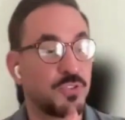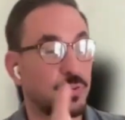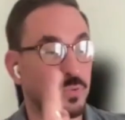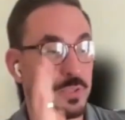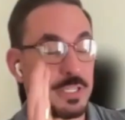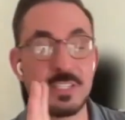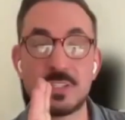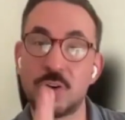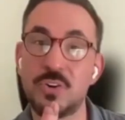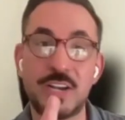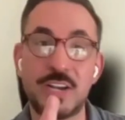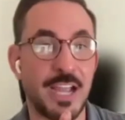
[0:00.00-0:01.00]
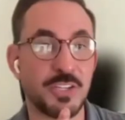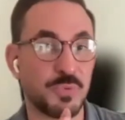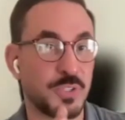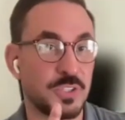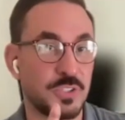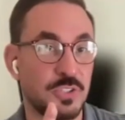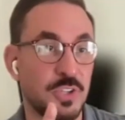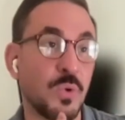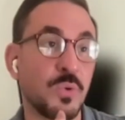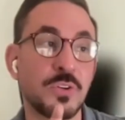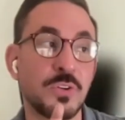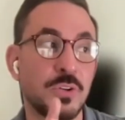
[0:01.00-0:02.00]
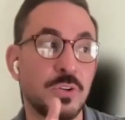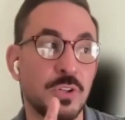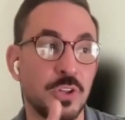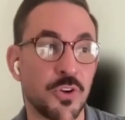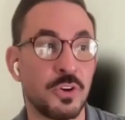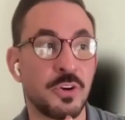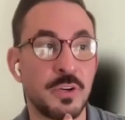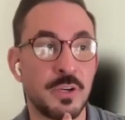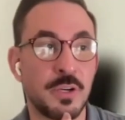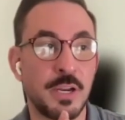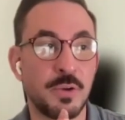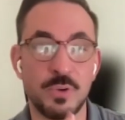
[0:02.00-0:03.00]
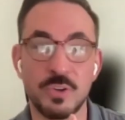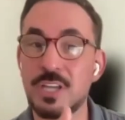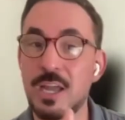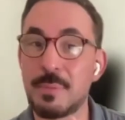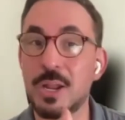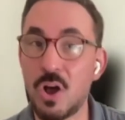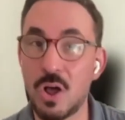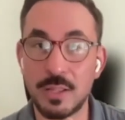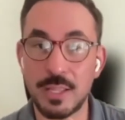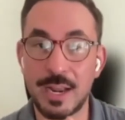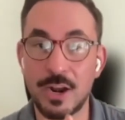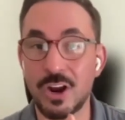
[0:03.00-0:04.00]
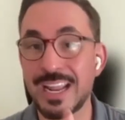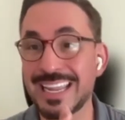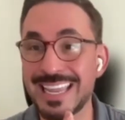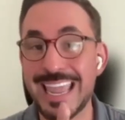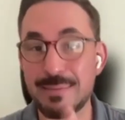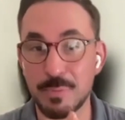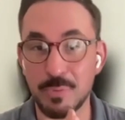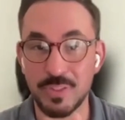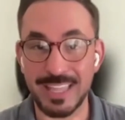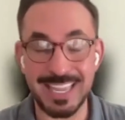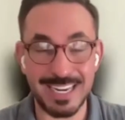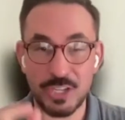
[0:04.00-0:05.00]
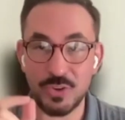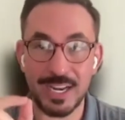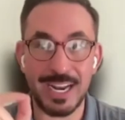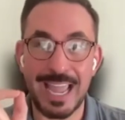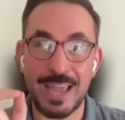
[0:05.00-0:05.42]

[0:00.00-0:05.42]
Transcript: as opposed to these current AIs, which don't learn in real time at all and are incapable.